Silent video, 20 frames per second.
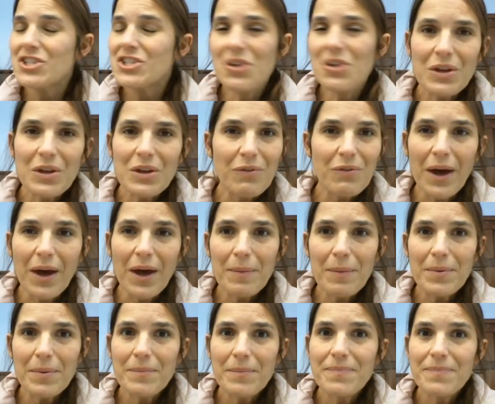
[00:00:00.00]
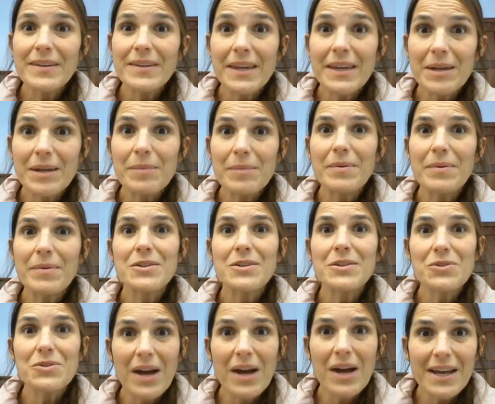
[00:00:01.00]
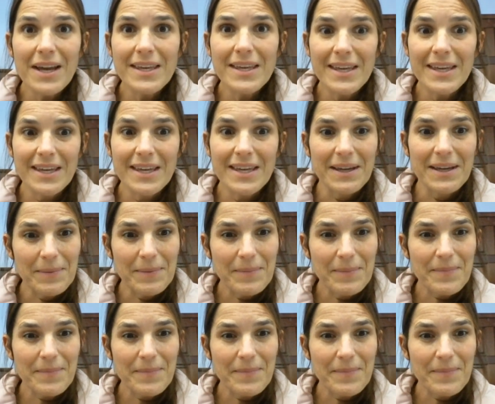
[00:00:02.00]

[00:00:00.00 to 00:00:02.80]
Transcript: don't give up. Keep trying.